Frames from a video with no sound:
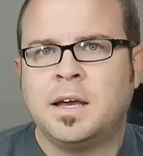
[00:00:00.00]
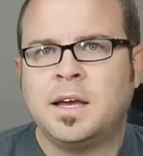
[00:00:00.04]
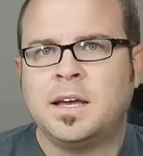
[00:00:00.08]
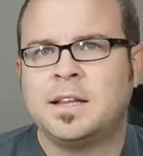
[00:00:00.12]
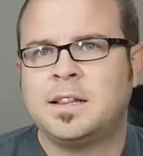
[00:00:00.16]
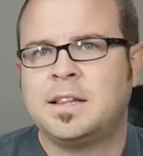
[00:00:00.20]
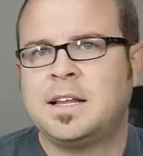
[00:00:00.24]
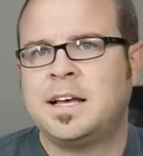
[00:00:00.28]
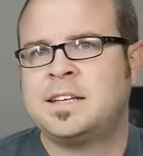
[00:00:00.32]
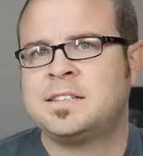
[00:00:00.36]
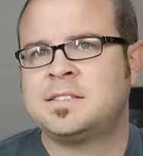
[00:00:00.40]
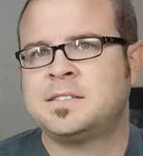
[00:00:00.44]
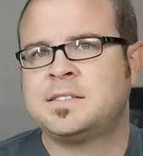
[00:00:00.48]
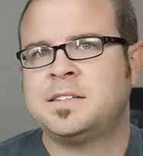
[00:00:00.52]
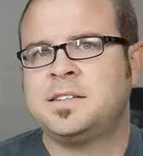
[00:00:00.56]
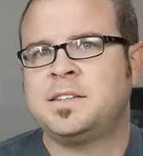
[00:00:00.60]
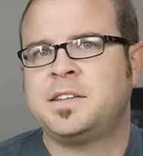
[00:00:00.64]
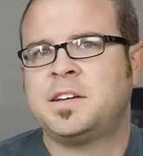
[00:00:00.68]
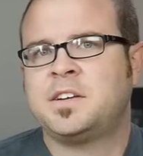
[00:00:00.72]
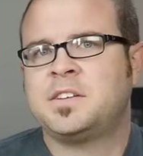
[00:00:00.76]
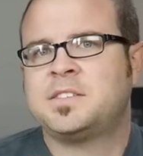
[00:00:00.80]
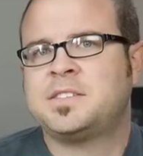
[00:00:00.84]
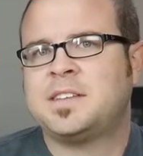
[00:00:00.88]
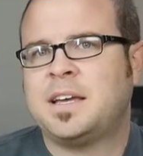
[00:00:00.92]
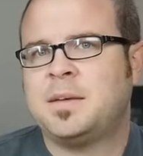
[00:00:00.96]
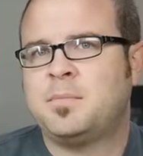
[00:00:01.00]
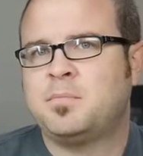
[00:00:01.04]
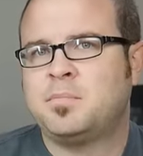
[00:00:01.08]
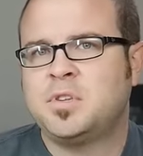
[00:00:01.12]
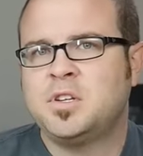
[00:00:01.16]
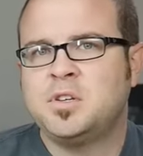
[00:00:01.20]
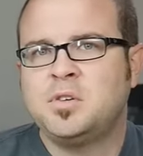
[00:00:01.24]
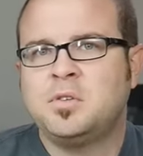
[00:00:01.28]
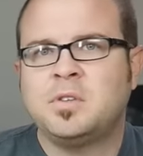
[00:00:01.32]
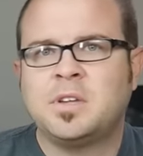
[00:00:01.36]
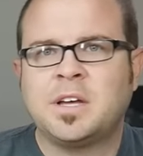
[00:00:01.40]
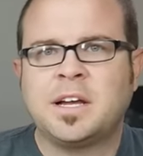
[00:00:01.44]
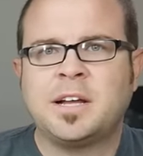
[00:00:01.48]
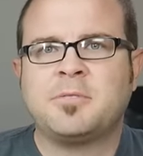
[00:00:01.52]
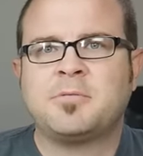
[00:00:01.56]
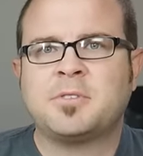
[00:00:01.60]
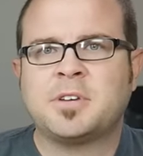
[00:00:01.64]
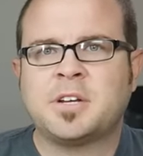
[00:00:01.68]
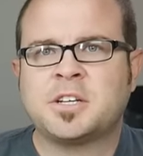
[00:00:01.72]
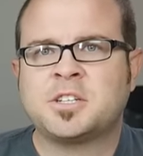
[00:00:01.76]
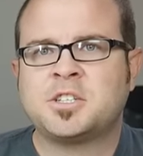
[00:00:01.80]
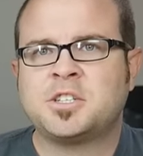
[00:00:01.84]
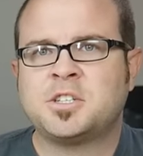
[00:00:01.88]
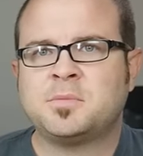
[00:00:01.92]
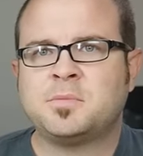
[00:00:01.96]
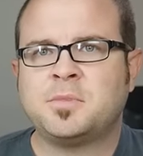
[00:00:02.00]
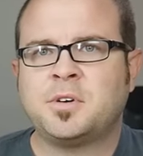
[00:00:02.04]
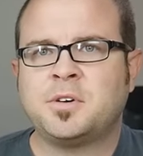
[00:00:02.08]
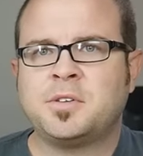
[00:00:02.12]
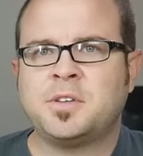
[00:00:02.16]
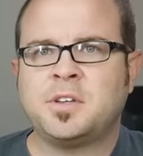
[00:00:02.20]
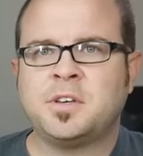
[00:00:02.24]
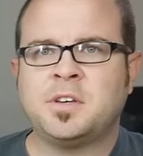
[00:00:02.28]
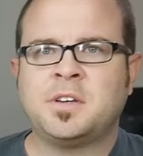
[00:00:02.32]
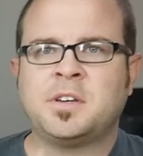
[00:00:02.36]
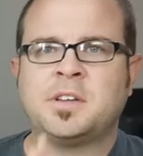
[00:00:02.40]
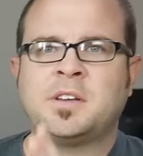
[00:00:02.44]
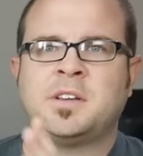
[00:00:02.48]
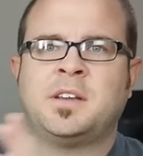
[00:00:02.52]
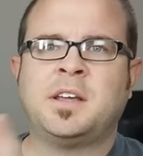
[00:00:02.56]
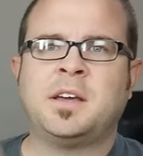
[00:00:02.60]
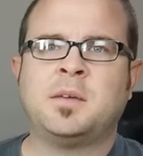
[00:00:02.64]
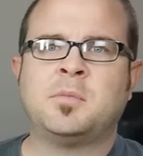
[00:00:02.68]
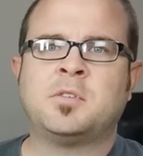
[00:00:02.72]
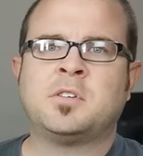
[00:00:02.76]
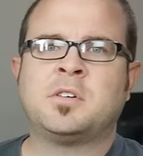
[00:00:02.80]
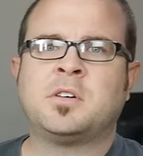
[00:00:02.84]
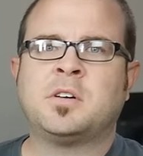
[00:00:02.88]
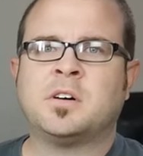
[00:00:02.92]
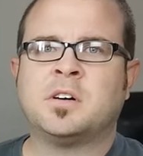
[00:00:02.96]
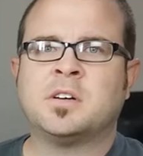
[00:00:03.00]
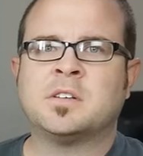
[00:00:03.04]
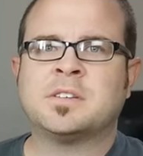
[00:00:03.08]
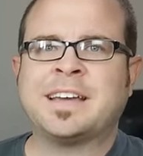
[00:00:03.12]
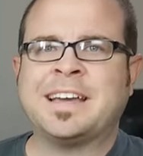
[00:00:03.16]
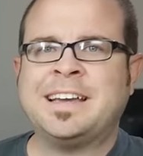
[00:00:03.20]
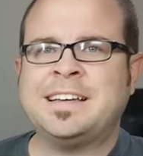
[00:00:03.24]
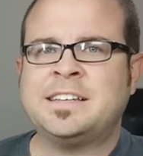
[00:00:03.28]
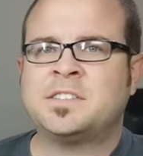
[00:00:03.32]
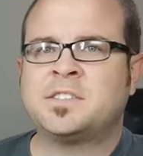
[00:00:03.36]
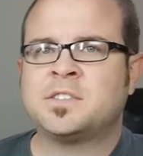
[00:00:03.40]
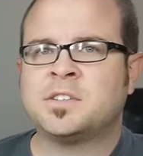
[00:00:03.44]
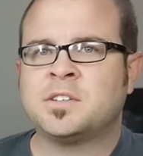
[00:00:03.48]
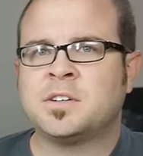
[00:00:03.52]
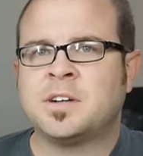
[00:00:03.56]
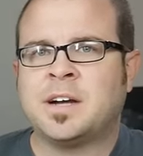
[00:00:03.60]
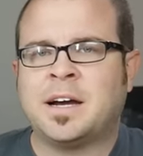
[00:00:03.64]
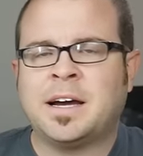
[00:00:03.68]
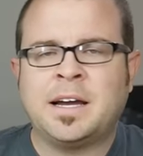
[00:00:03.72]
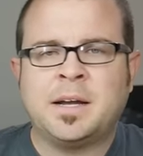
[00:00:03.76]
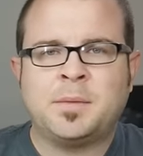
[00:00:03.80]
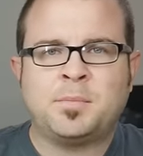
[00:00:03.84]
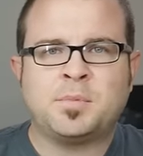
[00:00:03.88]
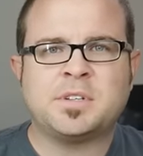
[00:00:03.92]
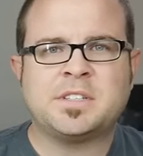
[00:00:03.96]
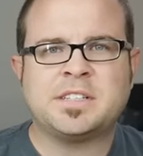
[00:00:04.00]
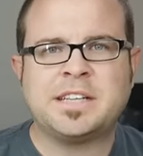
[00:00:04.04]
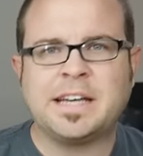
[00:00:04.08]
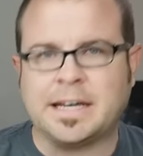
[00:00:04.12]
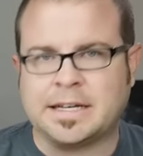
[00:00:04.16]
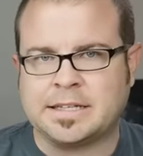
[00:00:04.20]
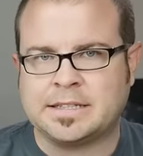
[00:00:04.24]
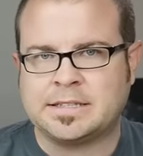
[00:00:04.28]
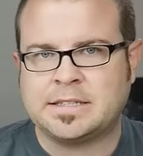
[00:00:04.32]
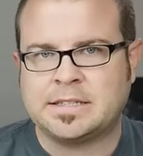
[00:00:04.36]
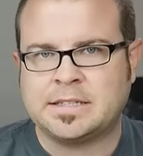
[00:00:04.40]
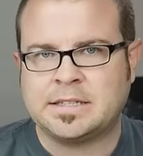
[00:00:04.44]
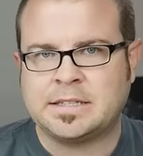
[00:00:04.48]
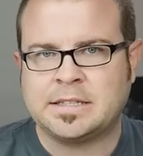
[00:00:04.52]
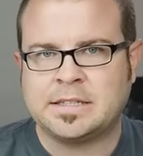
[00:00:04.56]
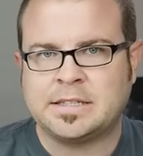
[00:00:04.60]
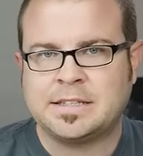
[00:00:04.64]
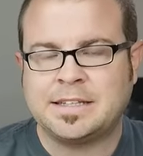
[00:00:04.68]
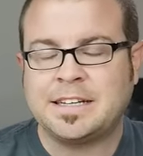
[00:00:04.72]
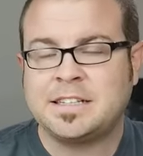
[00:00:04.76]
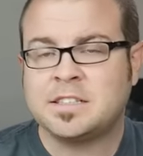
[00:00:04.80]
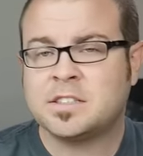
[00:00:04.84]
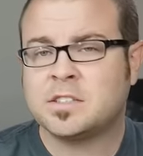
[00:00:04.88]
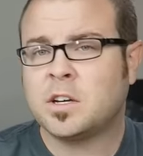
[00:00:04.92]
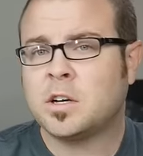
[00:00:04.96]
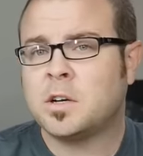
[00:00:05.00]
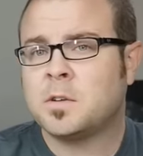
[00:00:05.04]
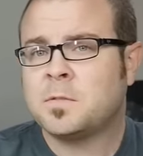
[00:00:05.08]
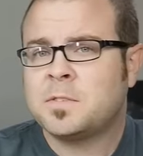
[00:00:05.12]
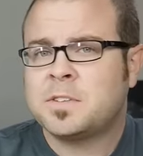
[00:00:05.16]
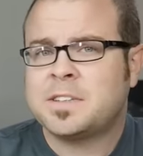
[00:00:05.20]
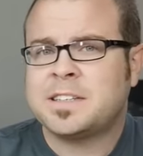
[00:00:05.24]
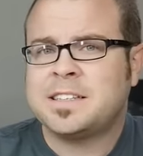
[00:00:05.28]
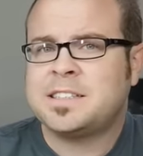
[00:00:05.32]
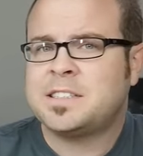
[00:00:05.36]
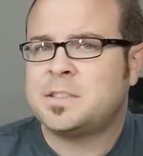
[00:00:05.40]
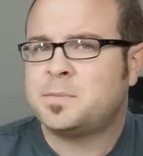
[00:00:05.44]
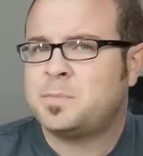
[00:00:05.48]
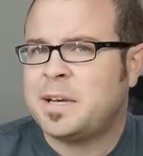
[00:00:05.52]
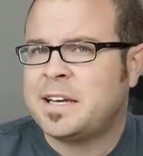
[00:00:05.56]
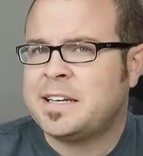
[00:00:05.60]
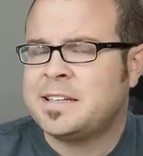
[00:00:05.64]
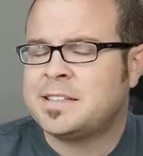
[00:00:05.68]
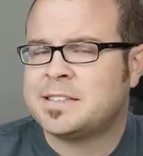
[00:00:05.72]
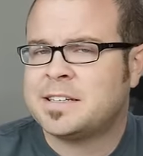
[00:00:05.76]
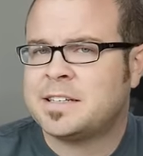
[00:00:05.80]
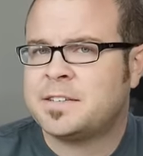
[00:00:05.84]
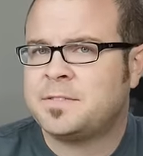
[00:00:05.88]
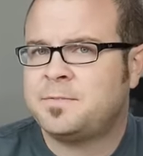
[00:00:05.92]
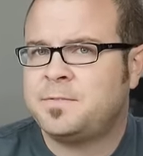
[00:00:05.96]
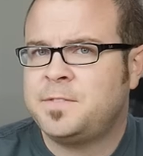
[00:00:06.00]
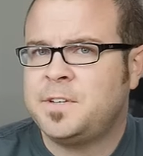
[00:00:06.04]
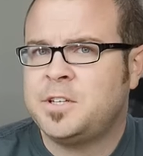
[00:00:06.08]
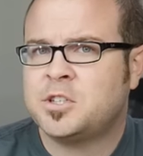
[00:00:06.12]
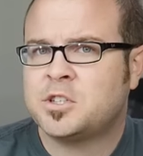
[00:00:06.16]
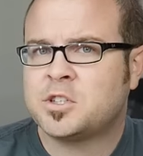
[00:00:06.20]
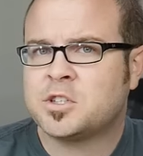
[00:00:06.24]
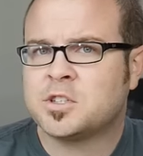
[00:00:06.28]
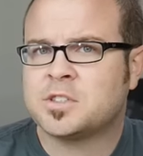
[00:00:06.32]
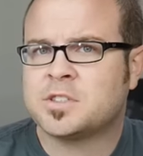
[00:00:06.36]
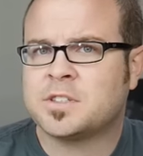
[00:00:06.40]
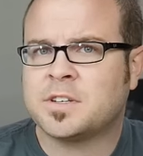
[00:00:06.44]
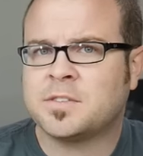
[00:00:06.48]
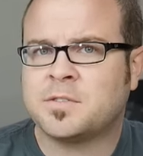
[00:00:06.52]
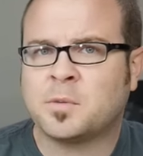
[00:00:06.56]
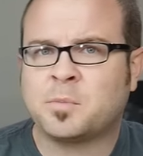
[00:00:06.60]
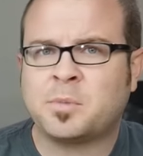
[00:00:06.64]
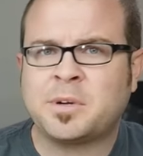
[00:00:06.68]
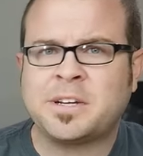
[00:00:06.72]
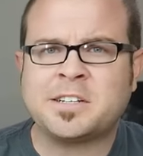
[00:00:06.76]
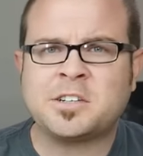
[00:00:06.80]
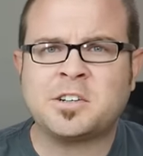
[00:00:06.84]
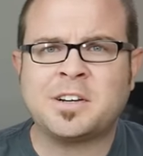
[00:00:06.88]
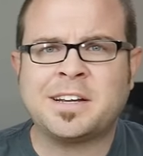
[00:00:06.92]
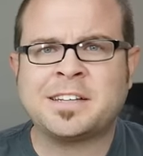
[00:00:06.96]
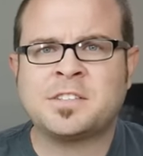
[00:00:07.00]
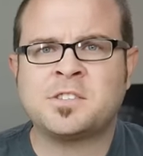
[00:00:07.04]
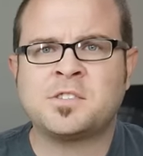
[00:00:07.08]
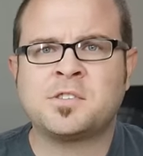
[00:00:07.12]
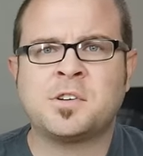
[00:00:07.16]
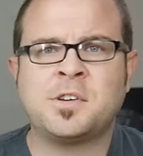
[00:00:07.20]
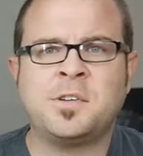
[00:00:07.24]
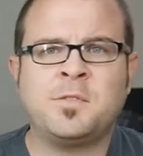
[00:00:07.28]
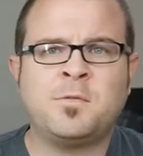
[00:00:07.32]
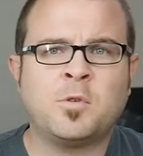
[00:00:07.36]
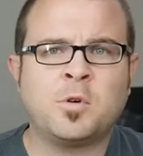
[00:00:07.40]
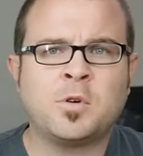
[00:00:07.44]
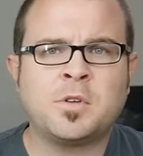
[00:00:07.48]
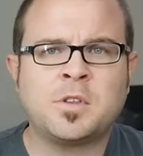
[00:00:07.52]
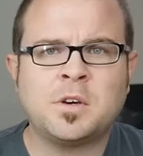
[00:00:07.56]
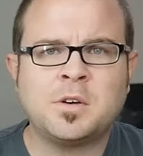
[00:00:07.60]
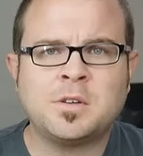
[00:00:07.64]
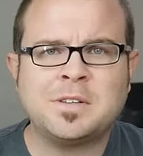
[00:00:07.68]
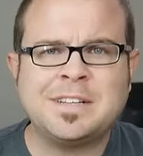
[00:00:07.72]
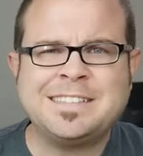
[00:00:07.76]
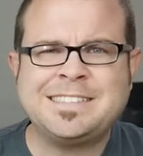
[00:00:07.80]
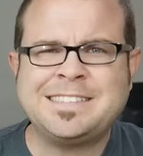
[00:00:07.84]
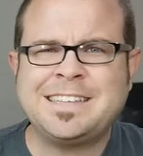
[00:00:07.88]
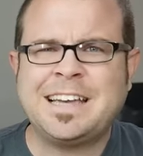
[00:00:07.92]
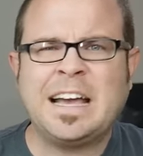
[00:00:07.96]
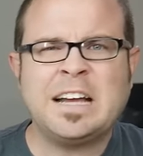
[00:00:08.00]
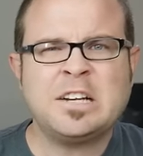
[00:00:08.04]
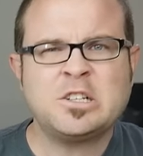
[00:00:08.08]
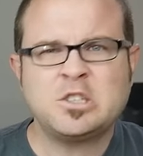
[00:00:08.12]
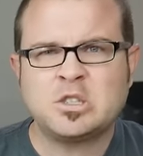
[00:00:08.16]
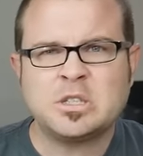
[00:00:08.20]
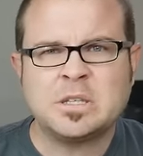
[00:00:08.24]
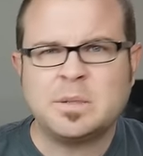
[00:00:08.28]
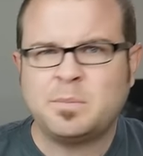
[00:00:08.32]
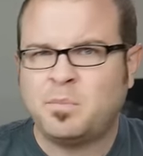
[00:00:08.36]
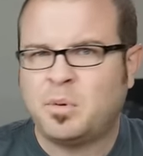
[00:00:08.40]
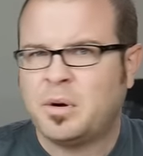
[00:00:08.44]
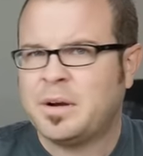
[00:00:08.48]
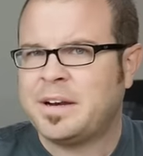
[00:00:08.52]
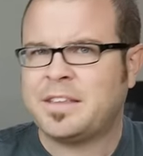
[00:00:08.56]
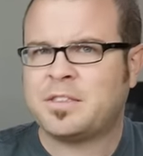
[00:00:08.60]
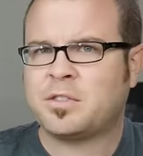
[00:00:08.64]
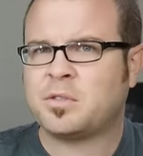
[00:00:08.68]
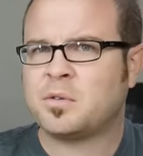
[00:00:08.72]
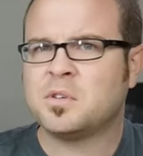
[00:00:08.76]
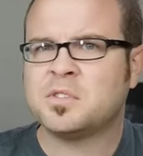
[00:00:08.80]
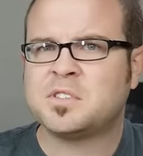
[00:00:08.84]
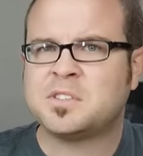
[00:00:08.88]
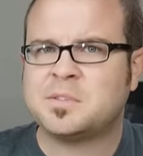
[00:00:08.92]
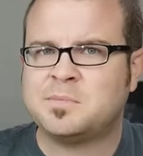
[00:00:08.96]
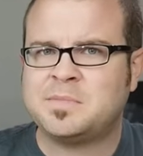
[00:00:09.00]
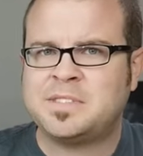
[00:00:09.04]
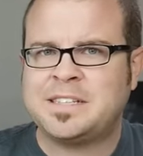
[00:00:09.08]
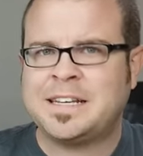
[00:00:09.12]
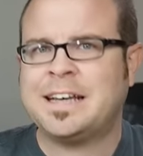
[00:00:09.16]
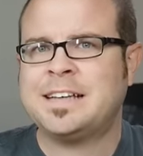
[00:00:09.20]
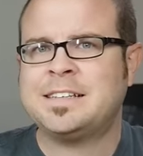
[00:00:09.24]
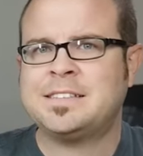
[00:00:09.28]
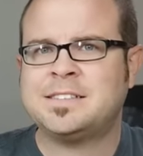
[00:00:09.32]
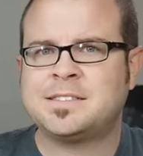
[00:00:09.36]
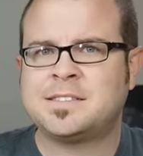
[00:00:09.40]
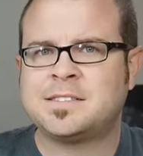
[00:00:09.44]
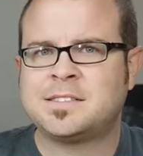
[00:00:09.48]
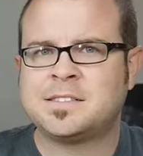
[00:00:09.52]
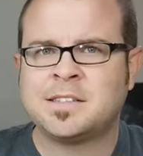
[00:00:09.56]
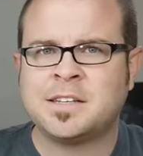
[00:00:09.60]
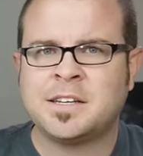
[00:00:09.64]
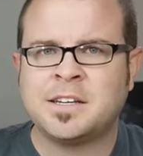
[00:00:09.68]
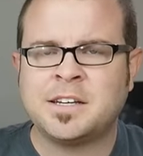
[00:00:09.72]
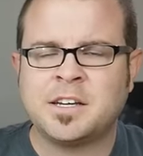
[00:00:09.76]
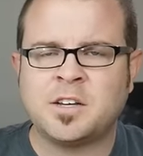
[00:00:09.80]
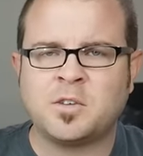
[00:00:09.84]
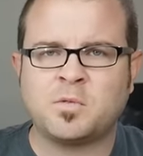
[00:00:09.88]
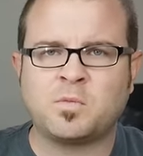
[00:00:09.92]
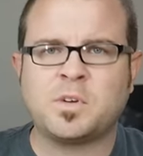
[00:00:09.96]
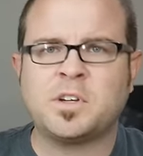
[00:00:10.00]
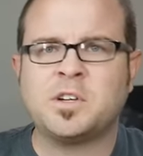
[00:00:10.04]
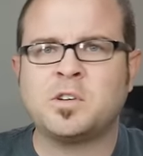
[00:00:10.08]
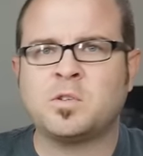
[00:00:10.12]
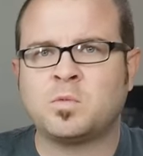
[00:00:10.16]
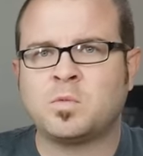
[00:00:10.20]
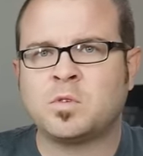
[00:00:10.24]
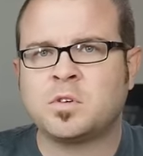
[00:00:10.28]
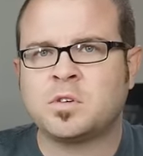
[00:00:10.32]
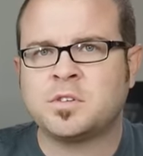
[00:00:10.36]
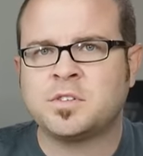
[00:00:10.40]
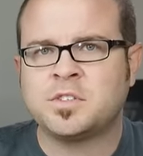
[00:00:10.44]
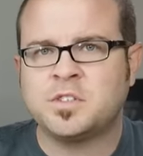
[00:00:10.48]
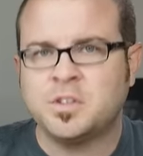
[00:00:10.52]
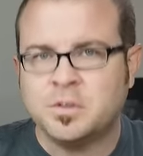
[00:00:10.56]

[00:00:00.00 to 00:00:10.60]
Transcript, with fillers: And lastly, there's a blue light reduction mode that you can enable called Acer Eye Protect. That is all for the specs and features of the Predator X thirty-four though. Let's actually put it through some tests and real world